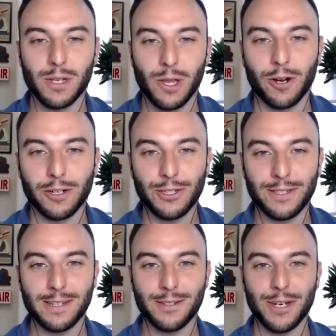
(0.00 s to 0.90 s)
to Laura. She
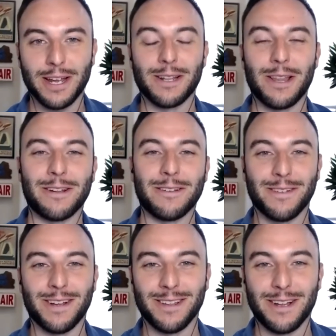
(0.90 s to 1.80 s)
said she had a lot of
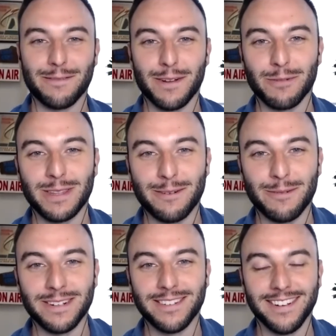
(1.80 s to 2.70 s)
a lot of fun with that
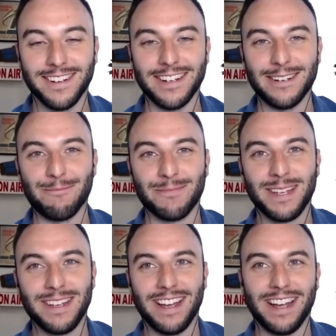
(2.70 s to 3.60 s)
one. Um,
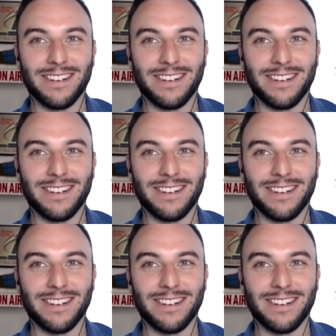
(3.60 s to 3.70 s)
yes.